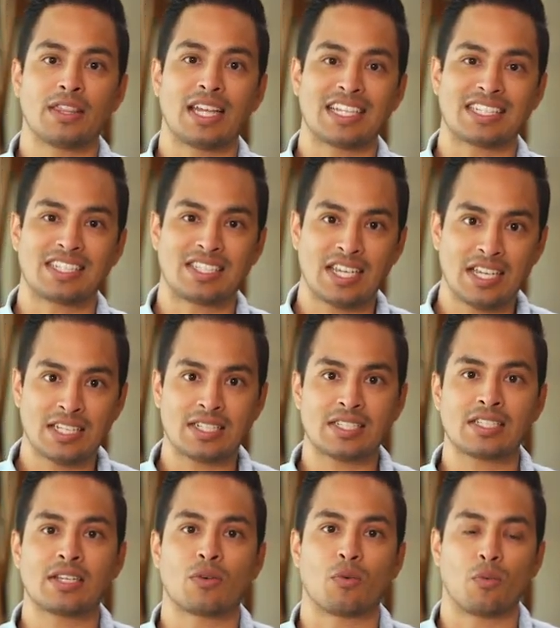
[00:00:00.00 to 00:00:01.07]
that
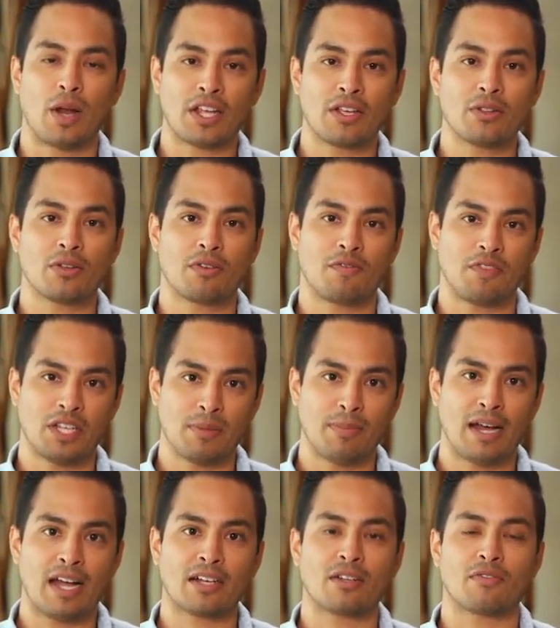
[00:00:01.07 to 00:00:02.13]
seeks regular
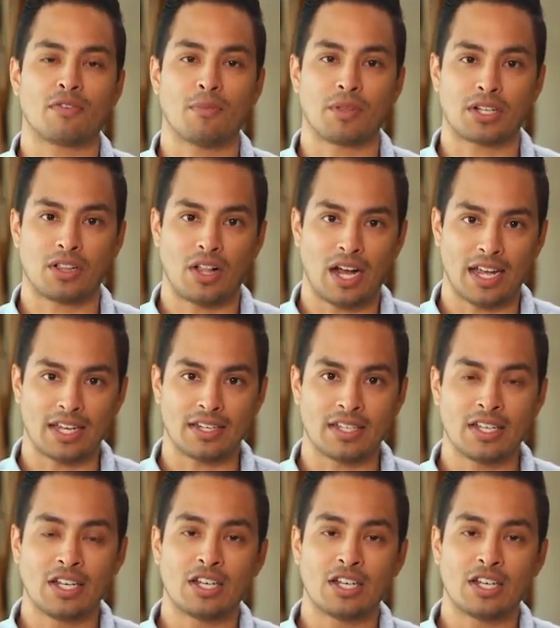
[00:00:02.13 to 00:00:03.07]
feedback from the client